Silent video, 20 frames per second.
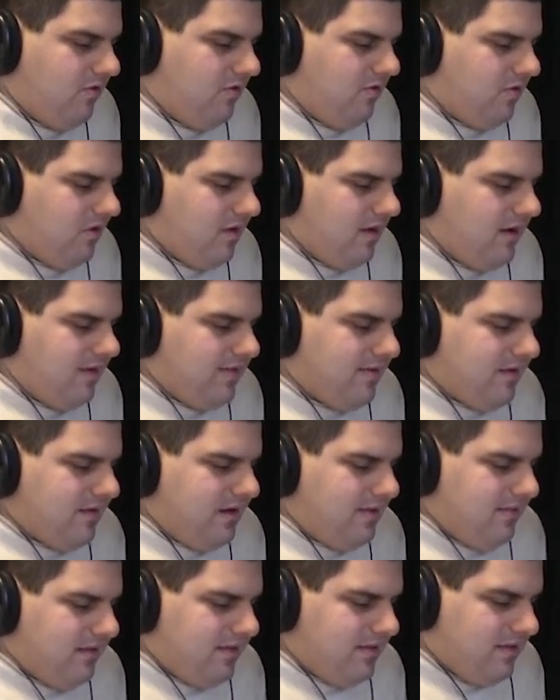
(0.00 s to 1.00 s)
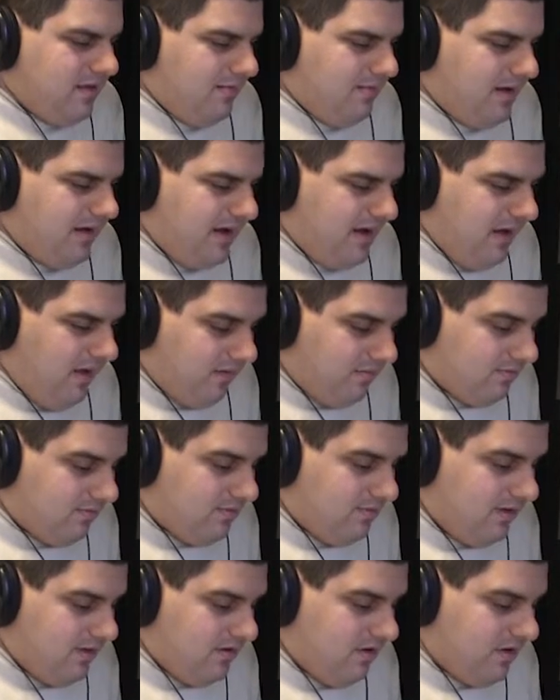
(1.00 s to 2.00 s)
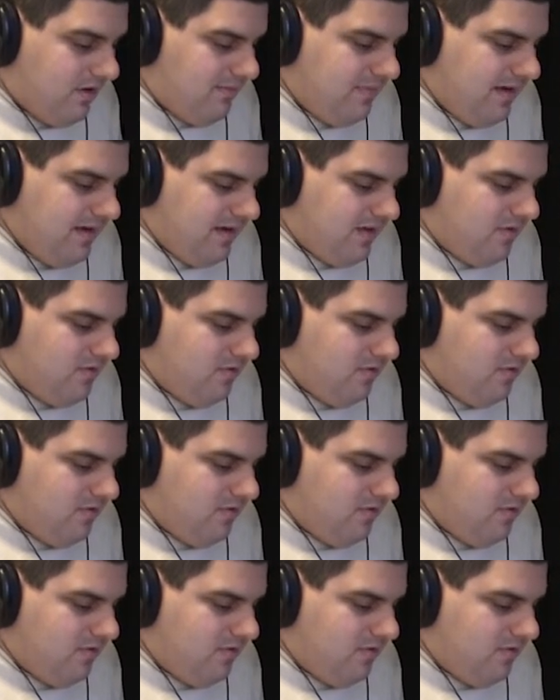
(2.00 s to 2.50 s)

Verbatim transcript: or is it going to be somebody else? You know what I mean?